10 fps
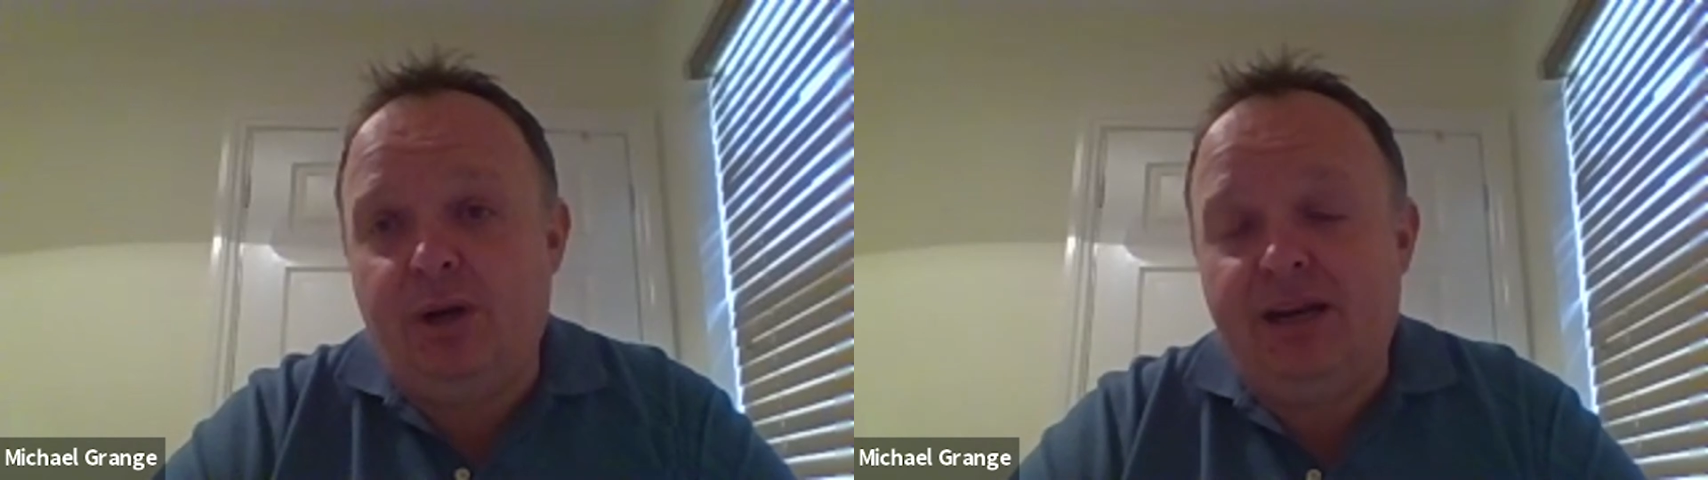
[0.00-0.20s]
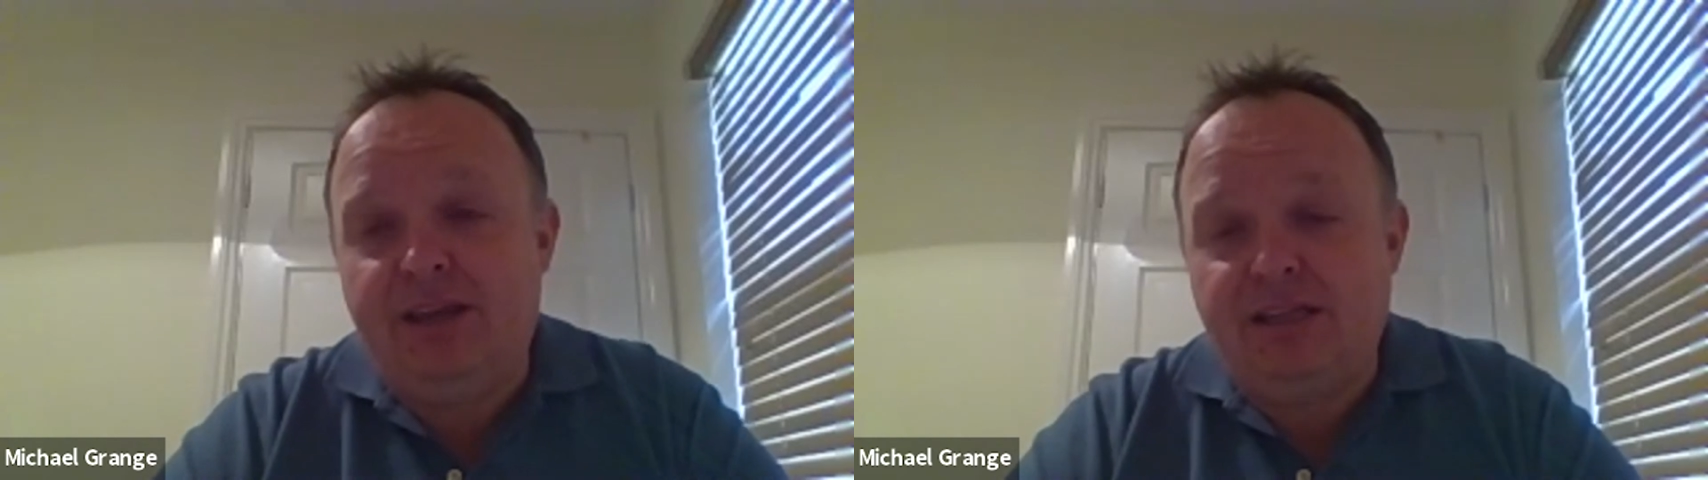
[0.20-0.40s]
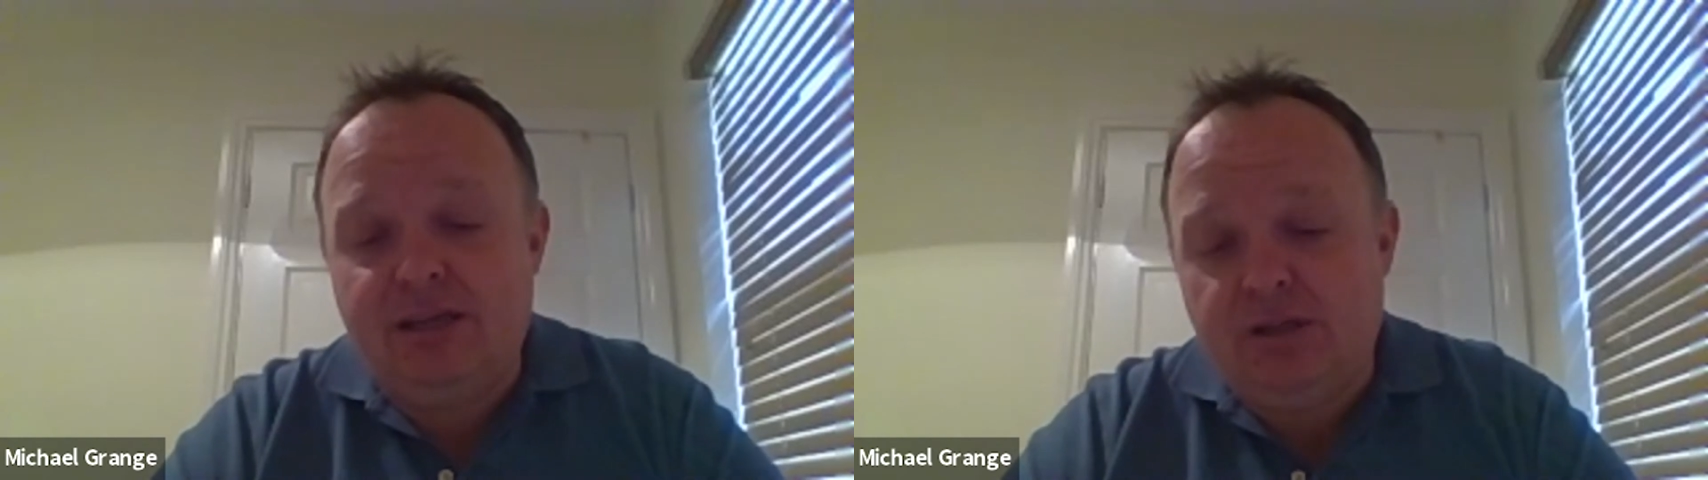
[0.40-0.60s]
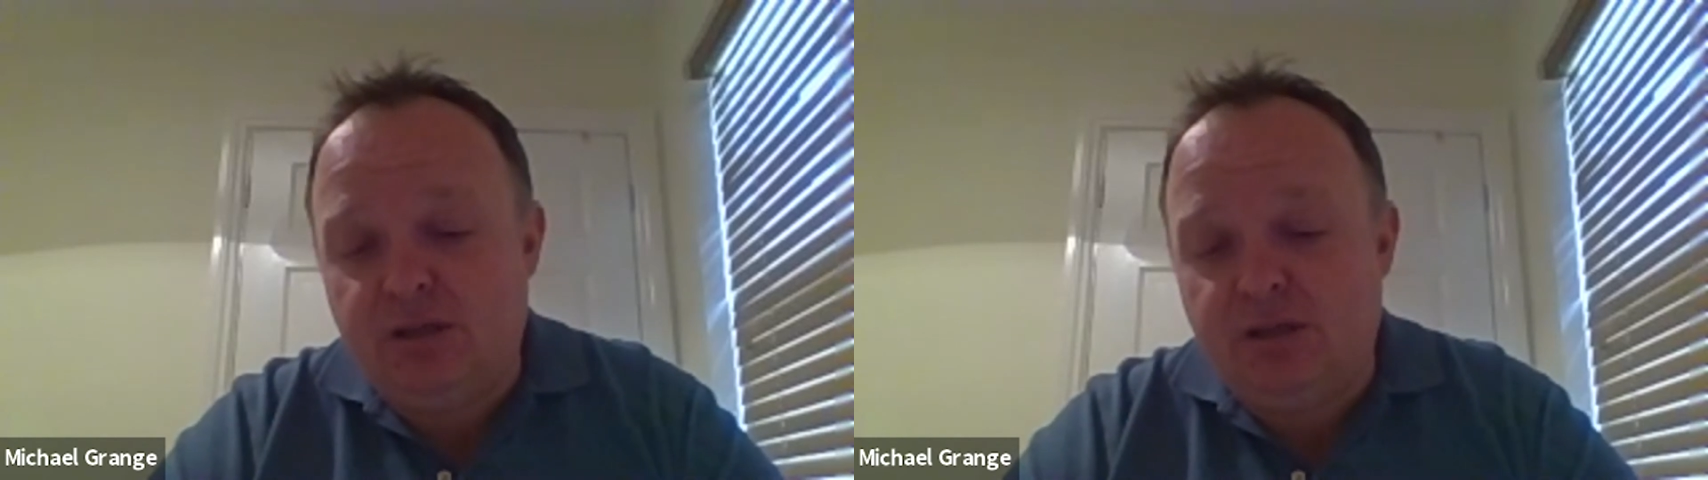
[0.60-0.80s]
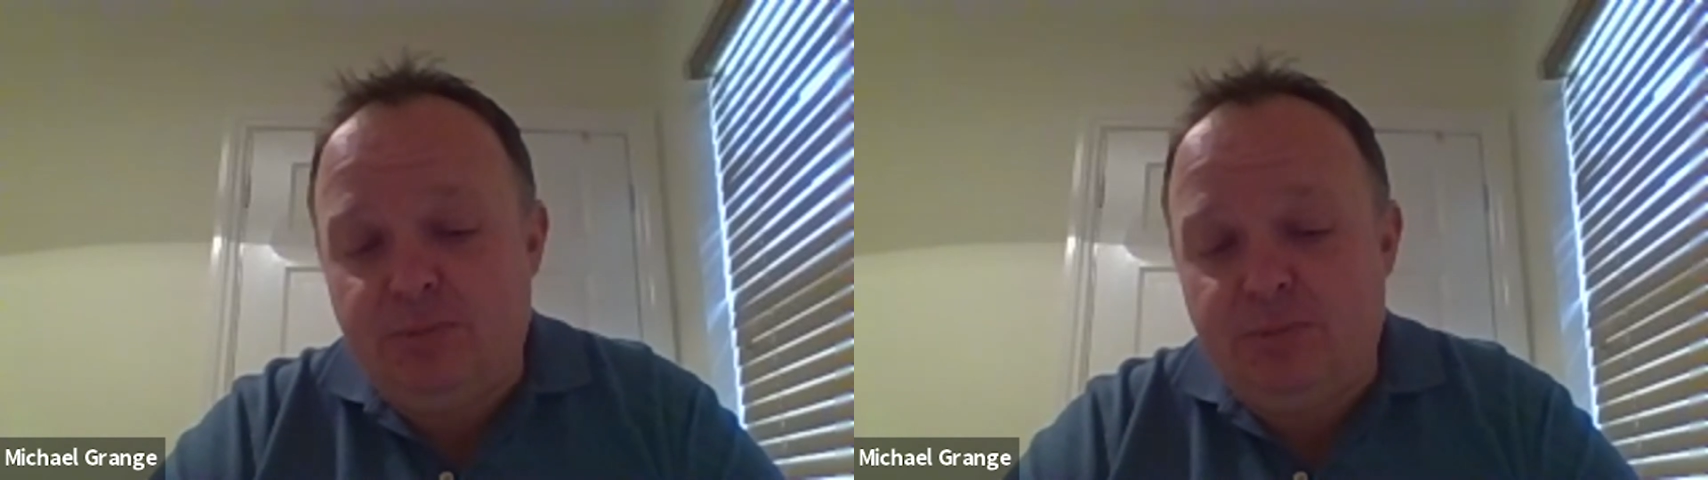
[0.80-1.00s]
And I think
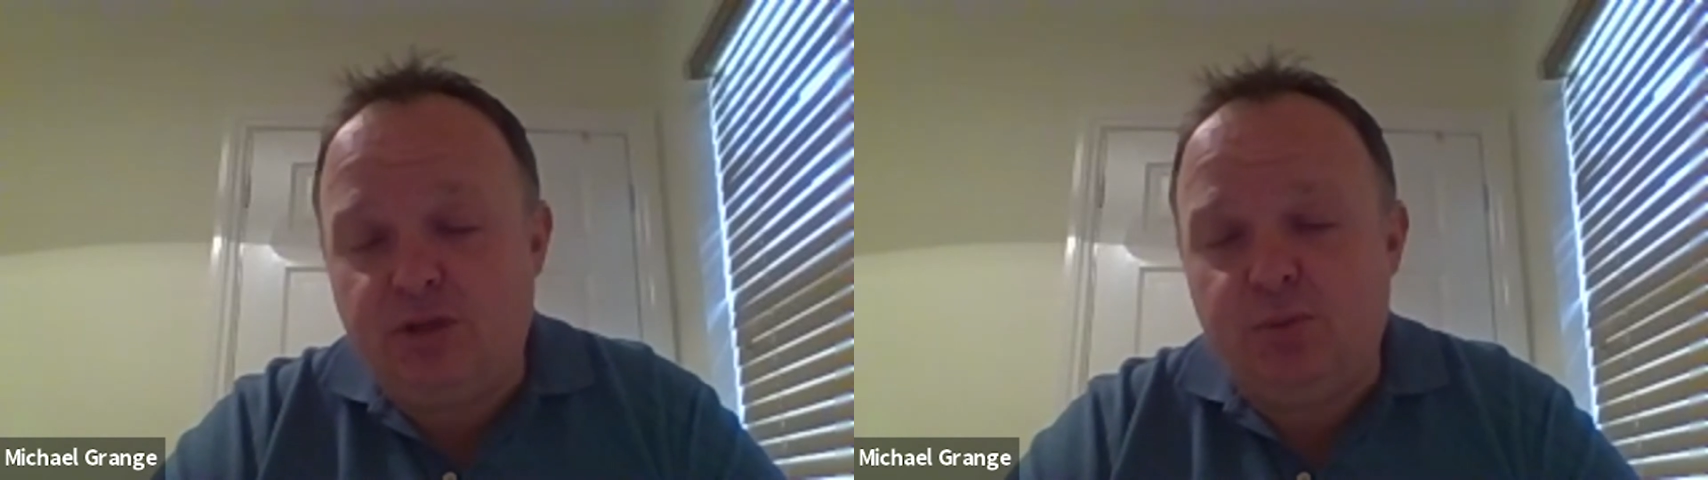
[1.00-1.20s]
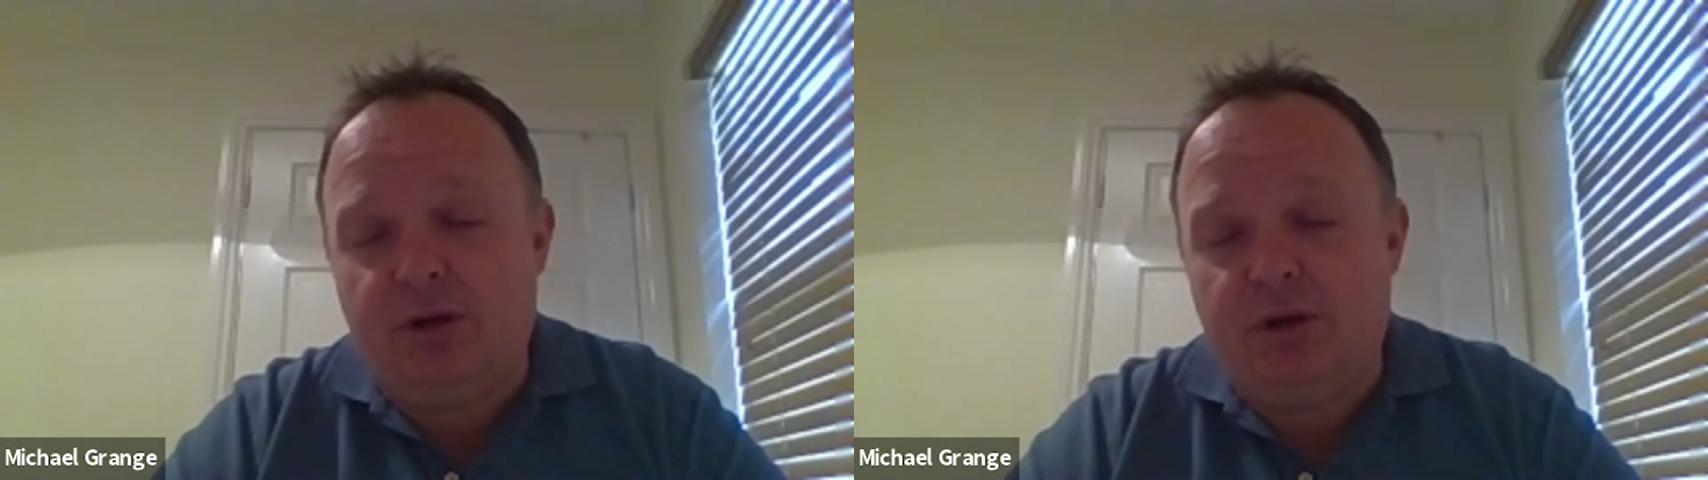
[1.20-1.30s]
sometimes people just